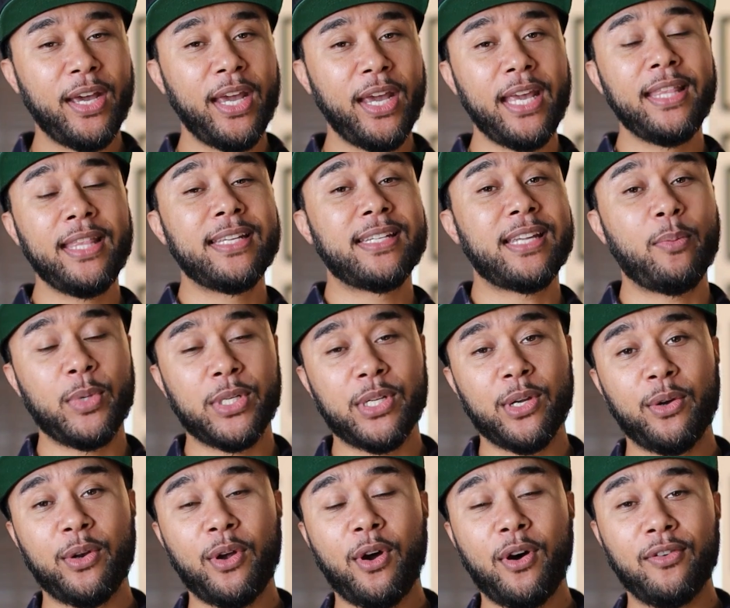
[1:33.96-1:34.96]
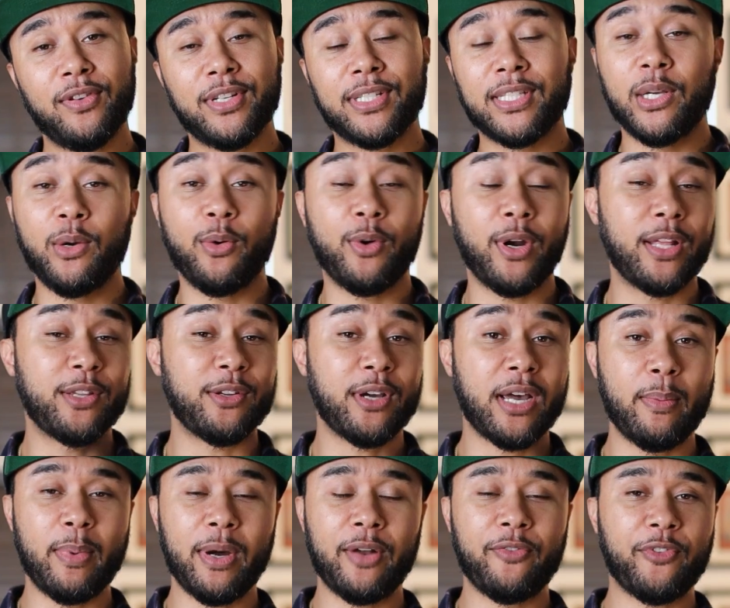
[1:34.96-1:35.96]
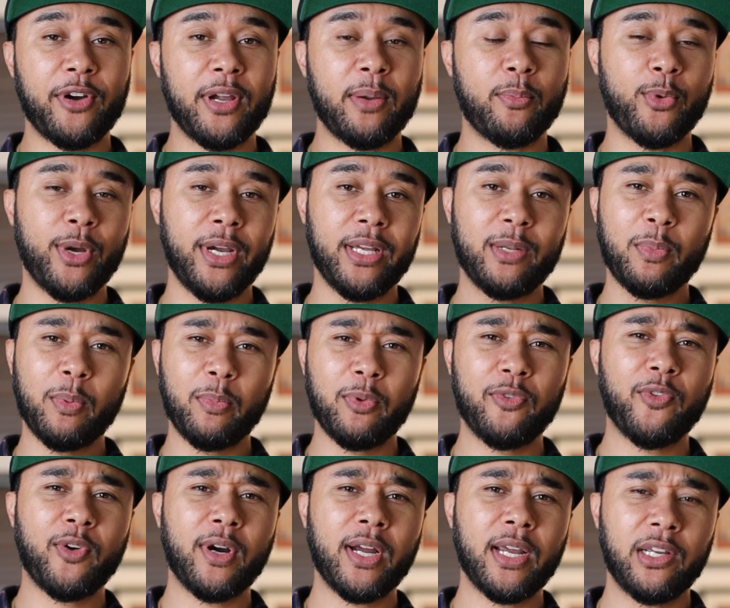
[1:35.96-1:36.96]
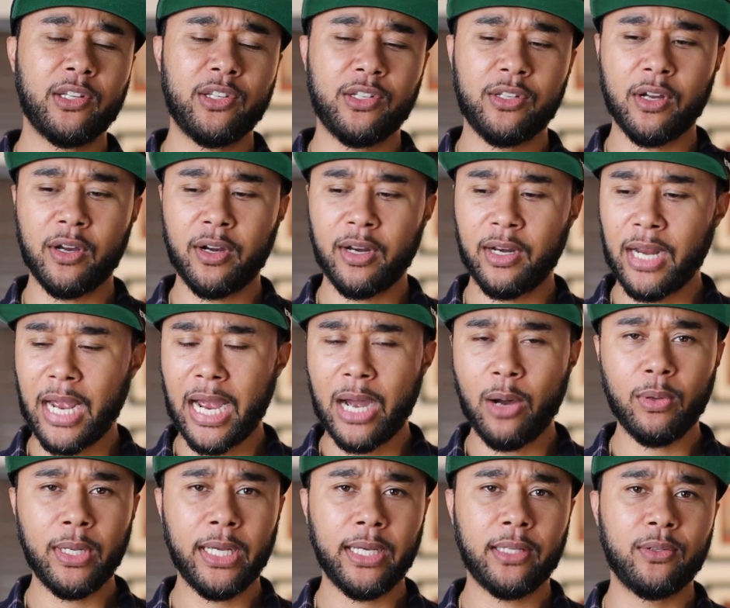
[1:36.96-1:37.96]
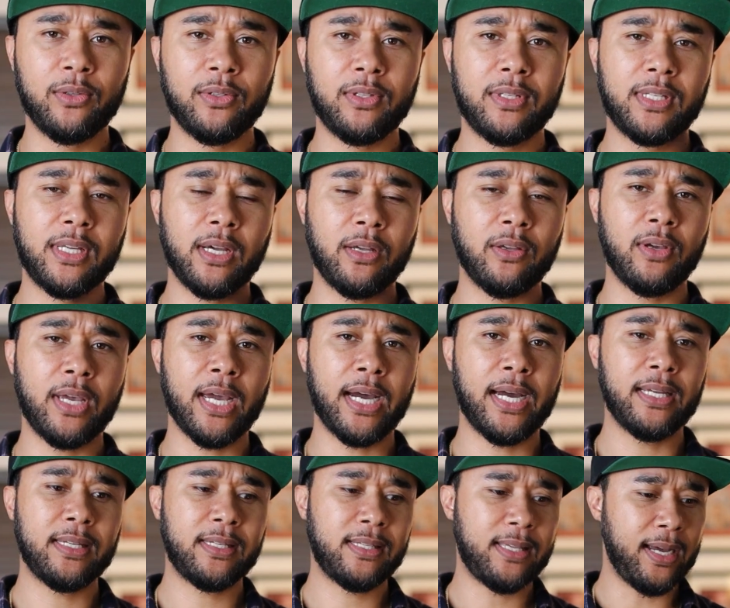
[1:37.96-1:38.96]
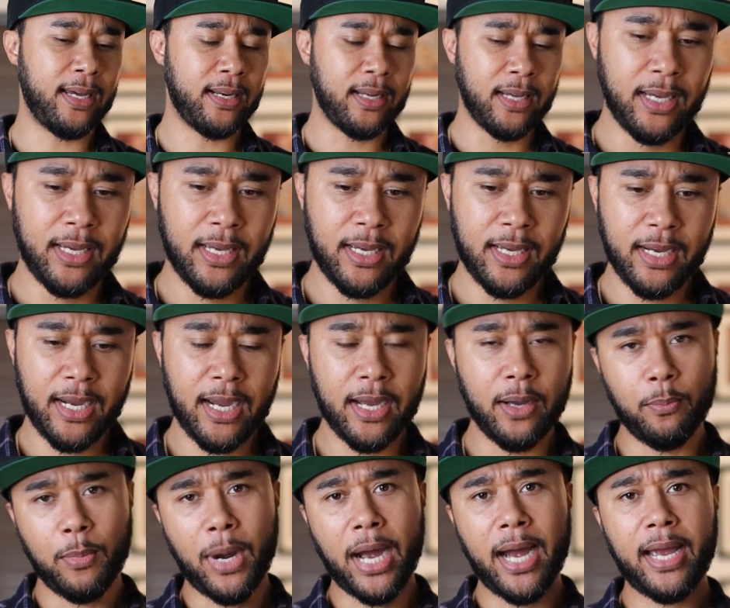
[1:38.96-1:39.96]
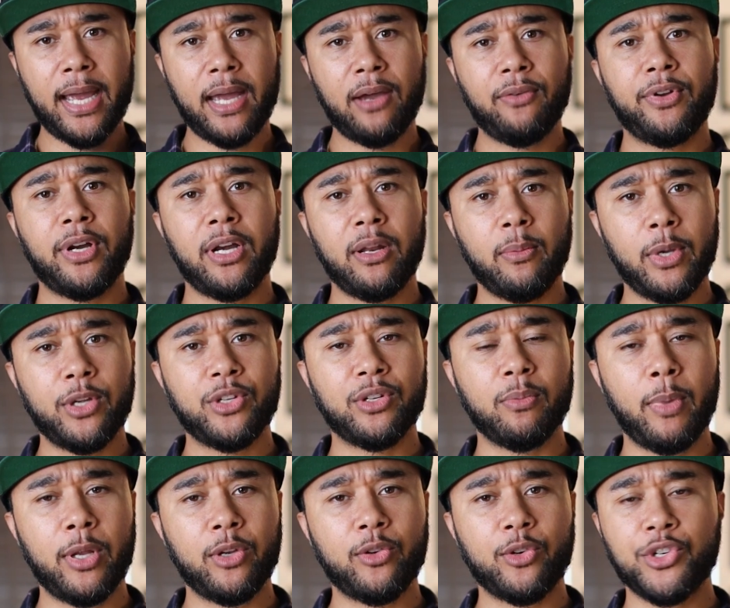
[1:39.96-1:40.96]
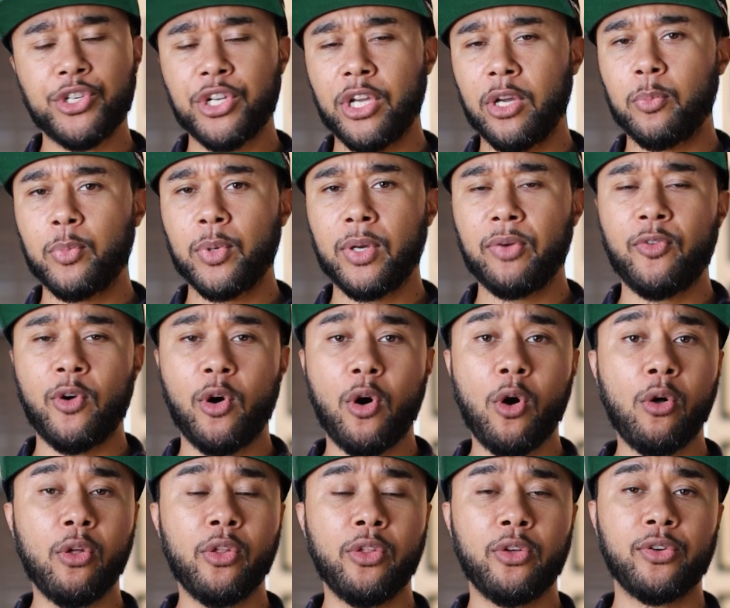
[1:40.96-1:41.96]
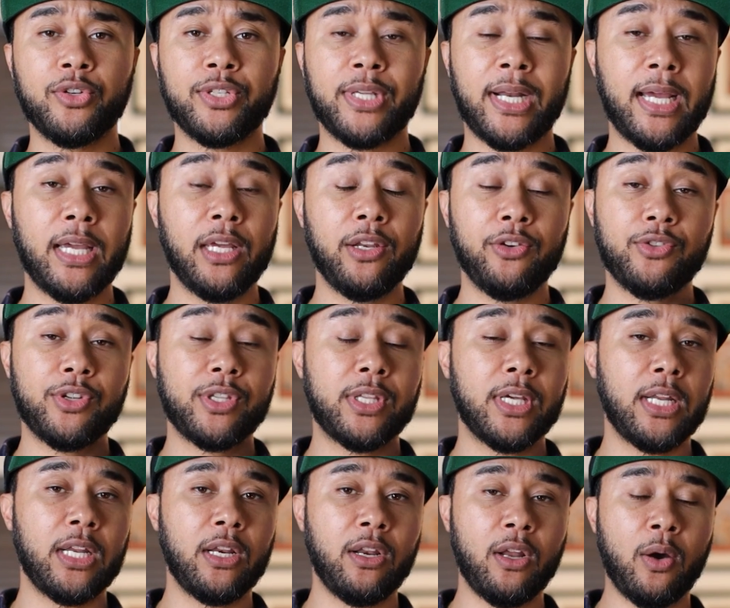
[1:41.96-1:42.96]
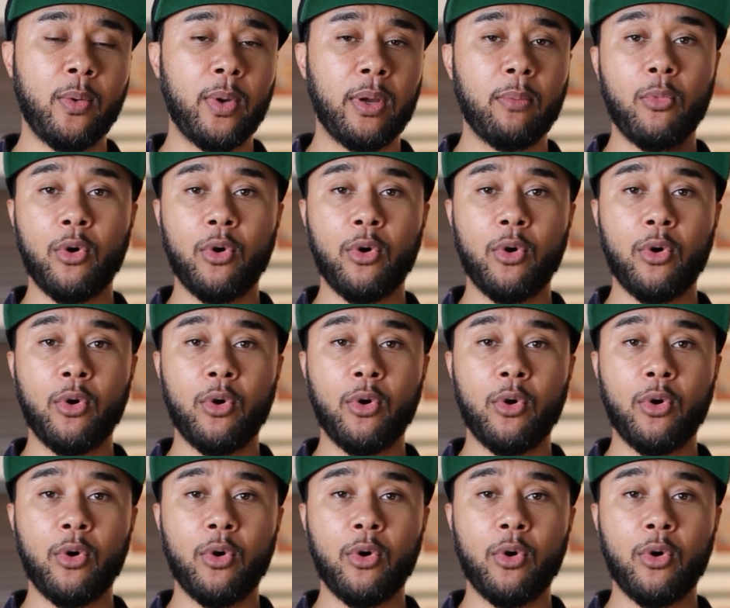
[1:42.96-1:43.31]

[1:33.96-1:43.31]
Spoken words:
in this episode, obviously, we're going to talk about frame rate, but before I get started, I would like to tell you guys that I have an animation mentorship for all those that are interested in knowing